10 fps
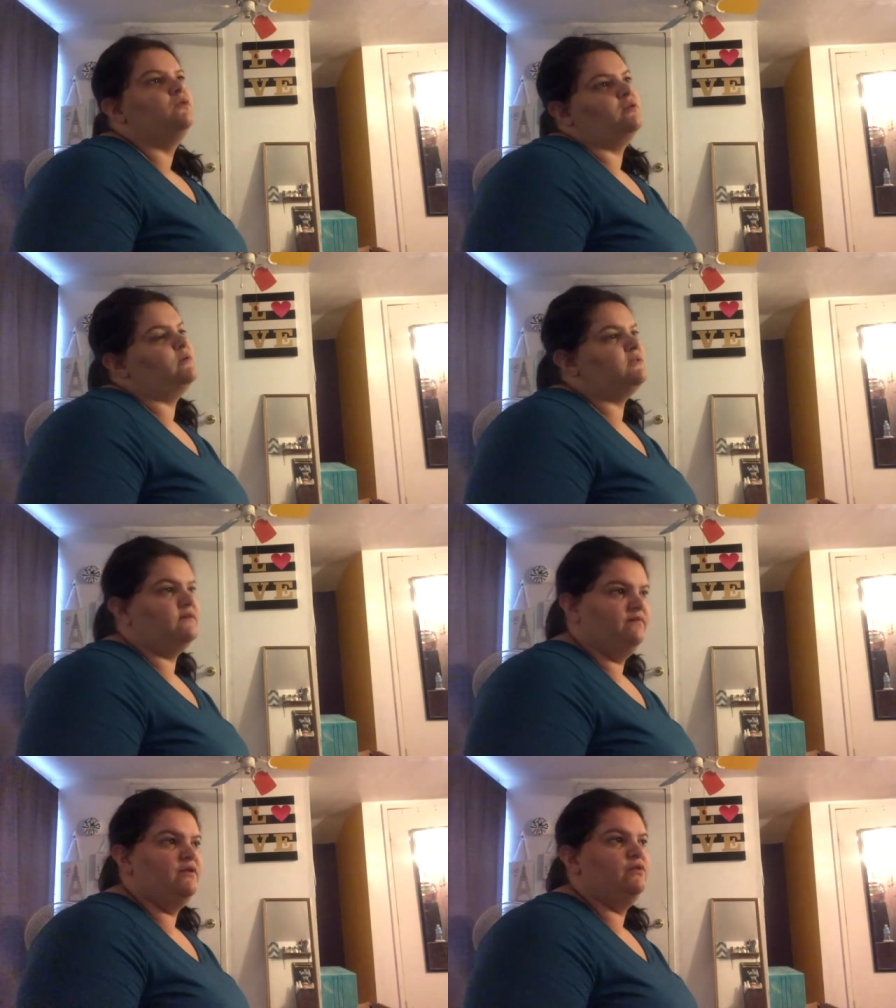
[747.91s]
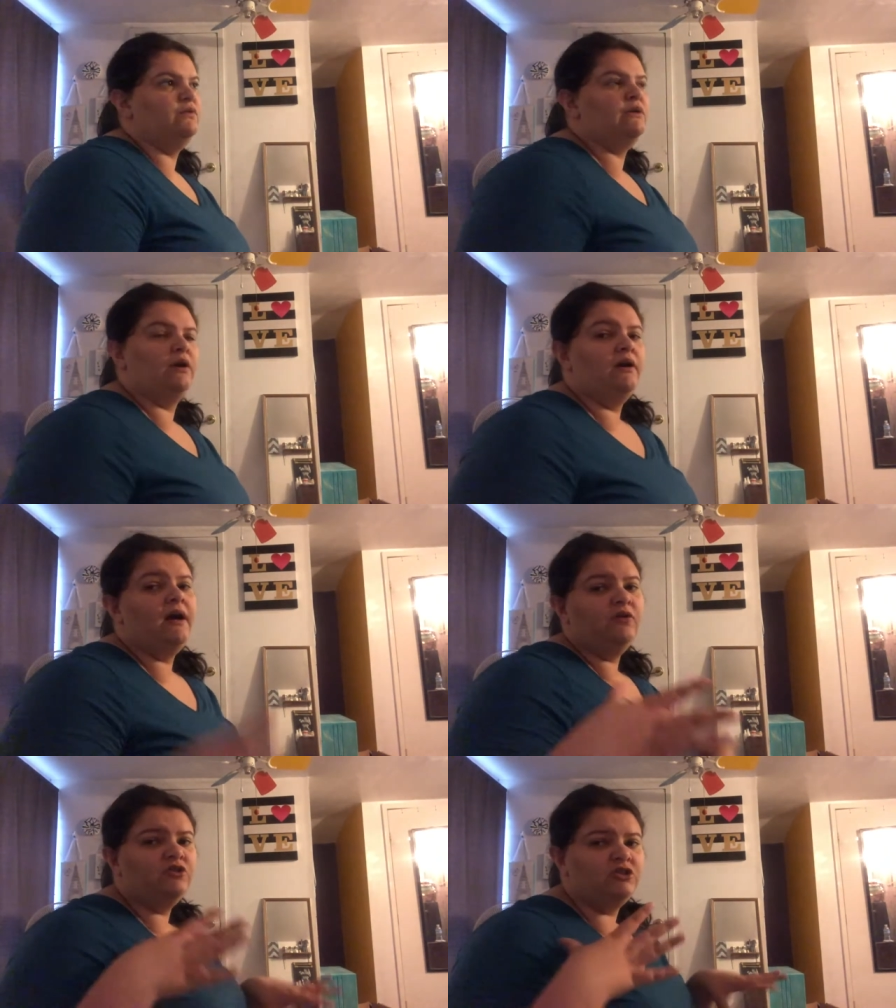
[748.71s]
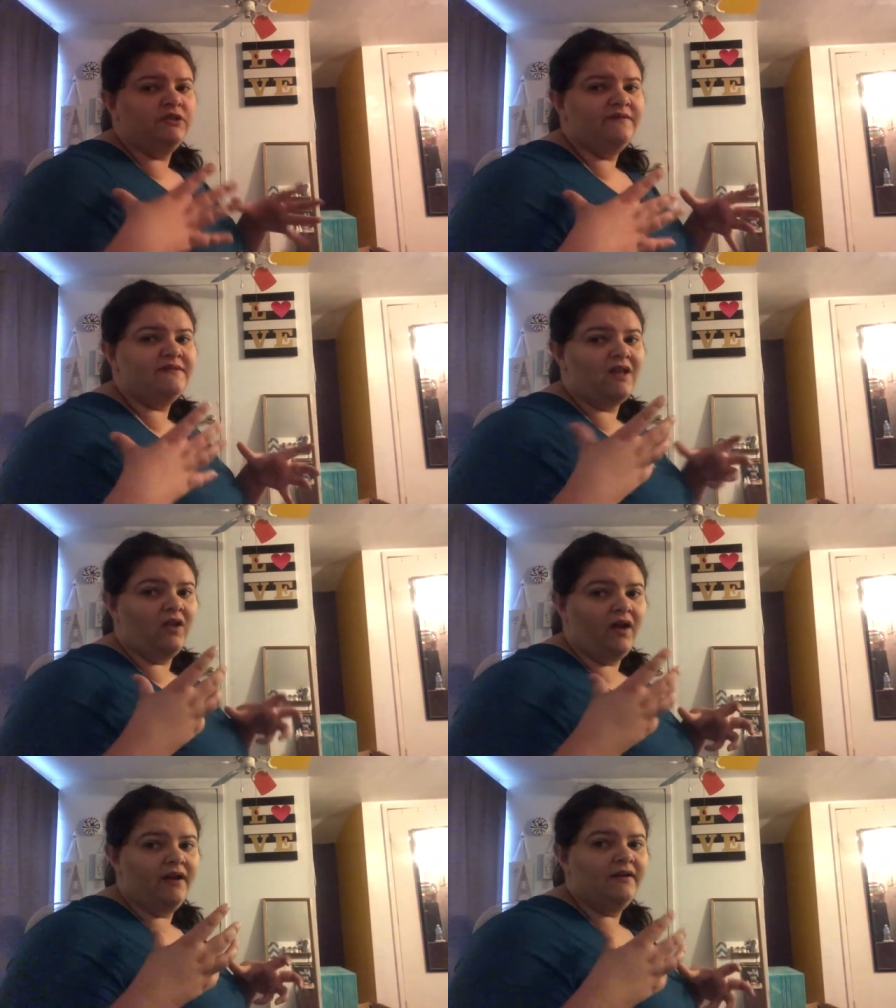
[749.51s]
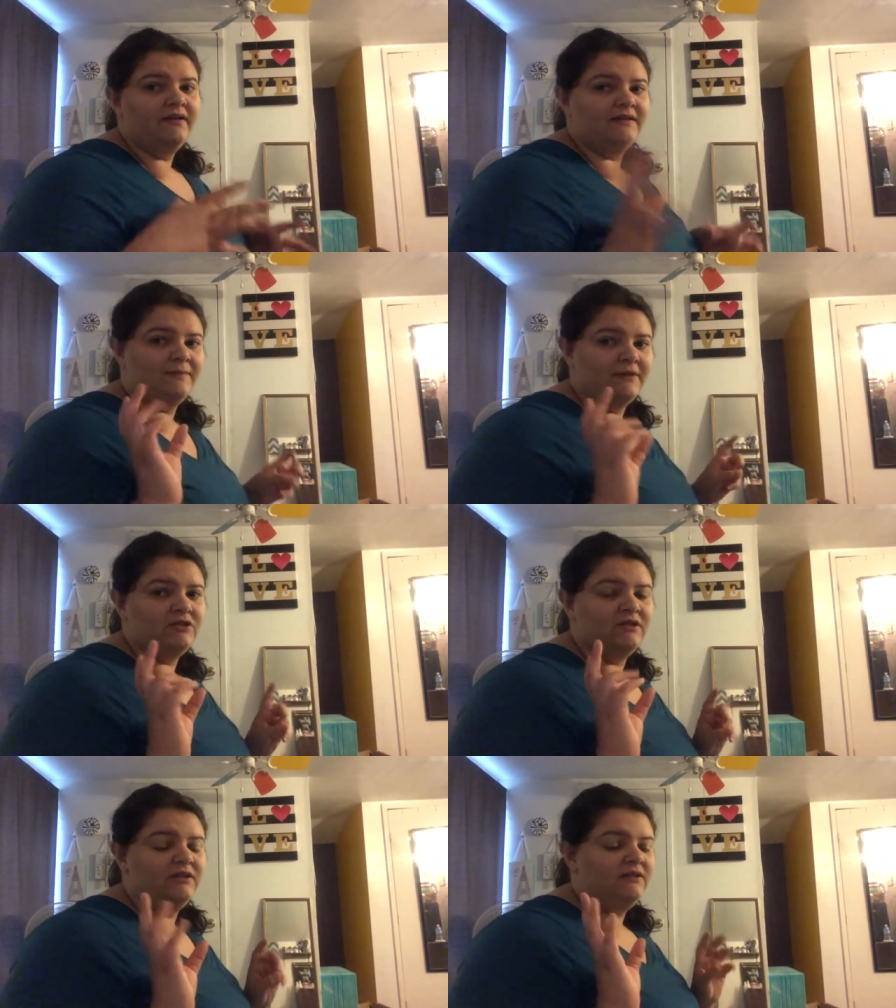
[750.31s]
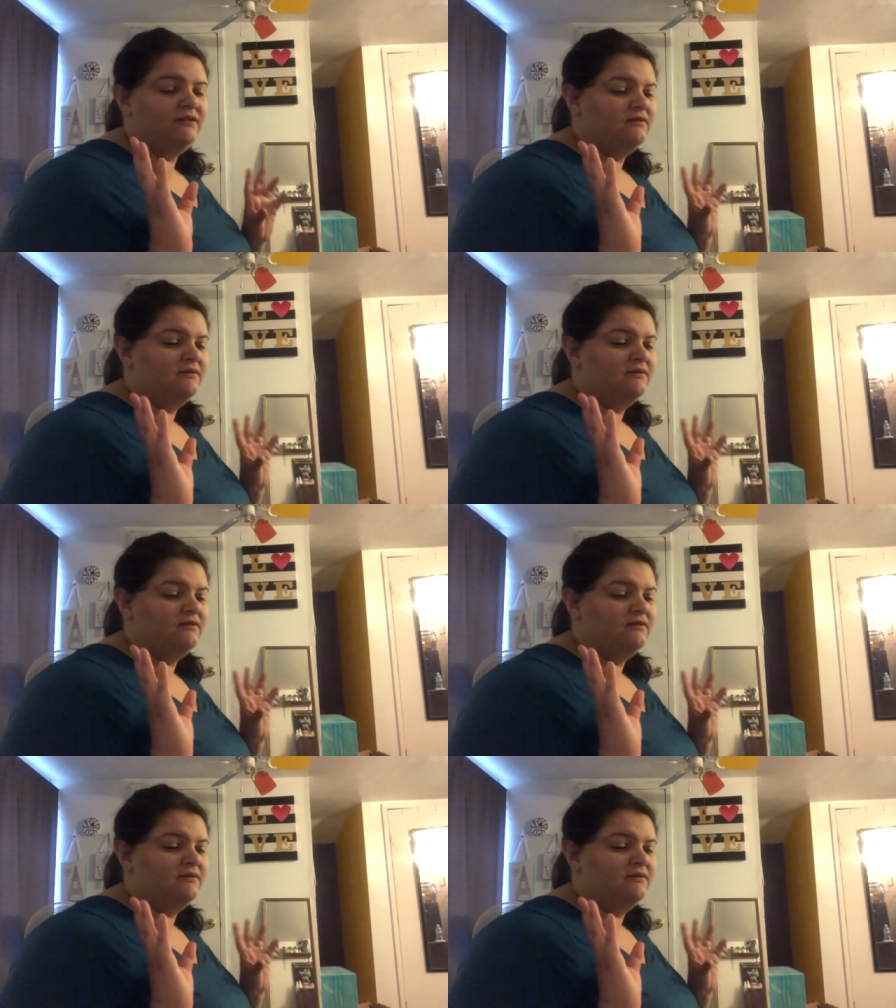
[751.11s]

I was confused. Our house shifts a lot, especially